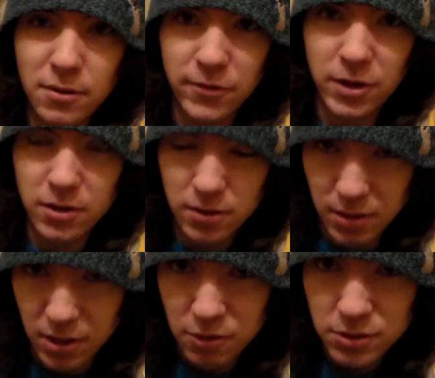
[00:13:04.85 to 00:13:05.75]
of
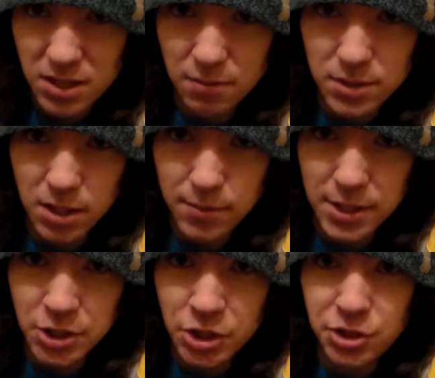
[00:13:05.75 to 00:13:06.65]
the Ghost comes up
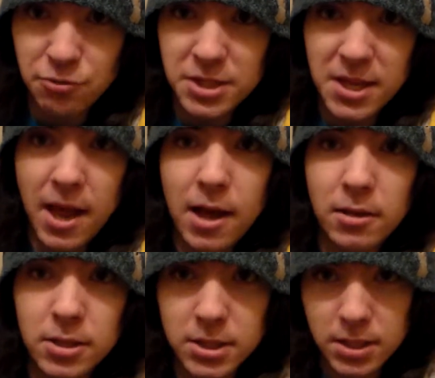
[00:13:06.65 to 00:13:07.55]
and shoots
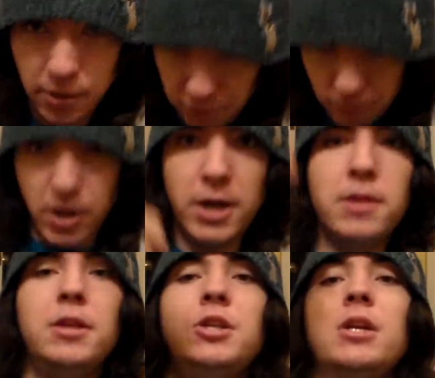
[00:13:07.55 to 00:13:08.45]
Kallus like right
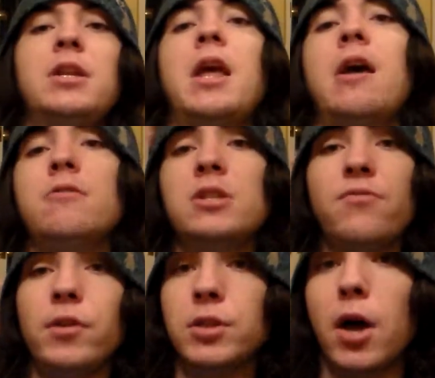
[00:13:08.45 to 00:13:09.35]
in the chest, and Kallus
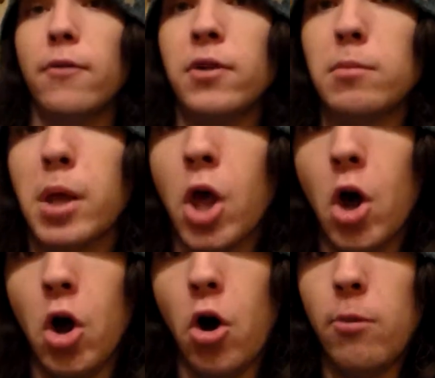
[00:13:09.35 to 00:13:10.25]
falls off, and I'm like,
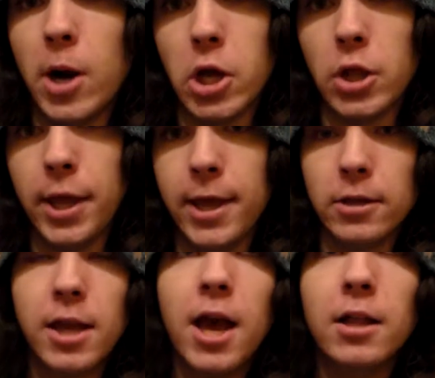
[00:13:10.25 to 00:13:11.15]
oh my god, they
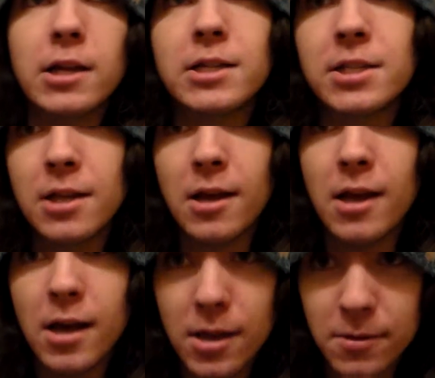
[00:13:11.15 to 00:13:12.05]
killed Kallus.
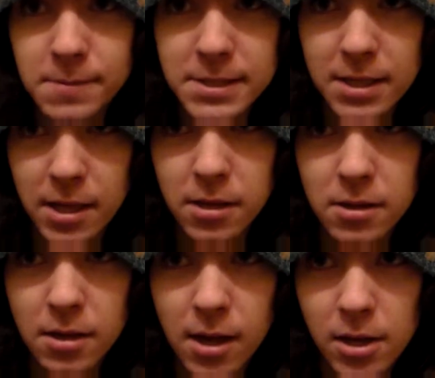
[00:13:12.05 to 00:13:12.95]
I was like
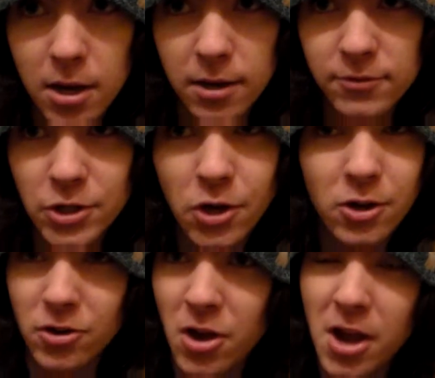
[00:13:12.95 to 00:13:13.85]
kind of
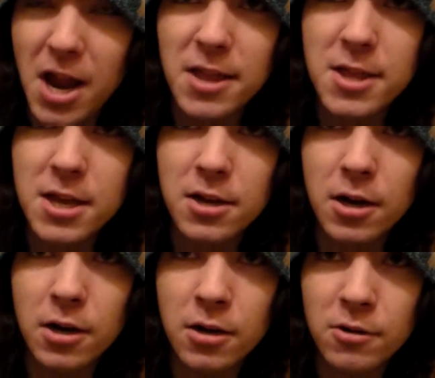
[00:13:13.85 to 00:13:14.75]
shocked. And
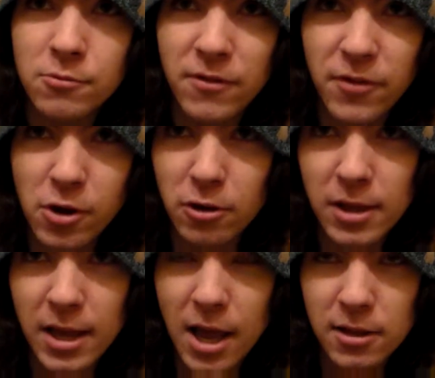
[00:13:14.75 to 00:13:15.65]
then we figure out
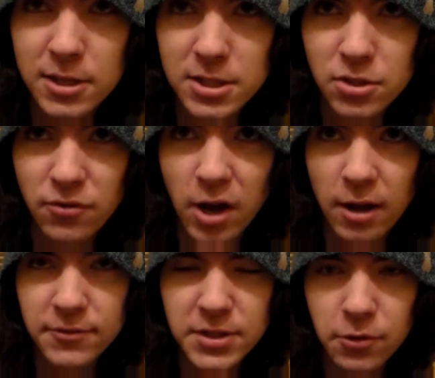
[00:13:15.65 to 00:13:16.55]
that Kallus
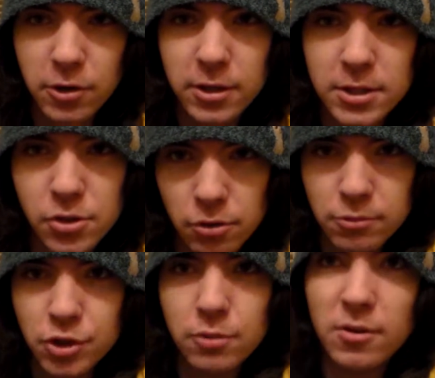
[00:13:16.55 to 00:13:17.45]
survived. So did the
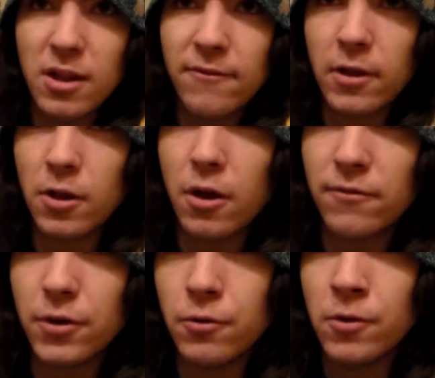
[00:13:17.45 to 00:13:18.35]
Stormtrooper that fell
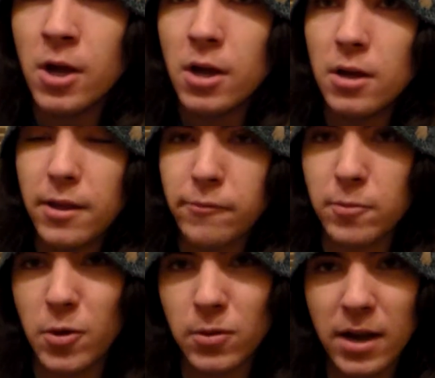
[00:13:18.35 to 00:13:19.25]
off, though. They were
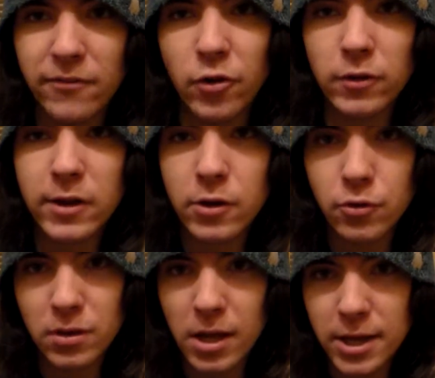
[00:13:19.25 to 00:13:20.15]
both kind of holding
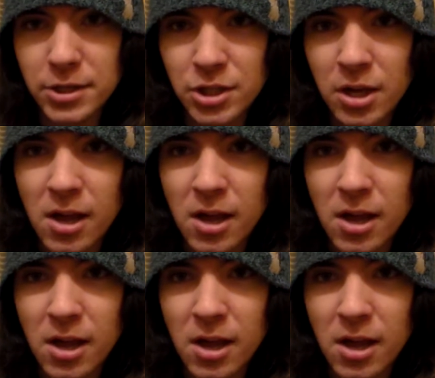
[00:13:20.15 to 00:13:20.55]
onto a ledge,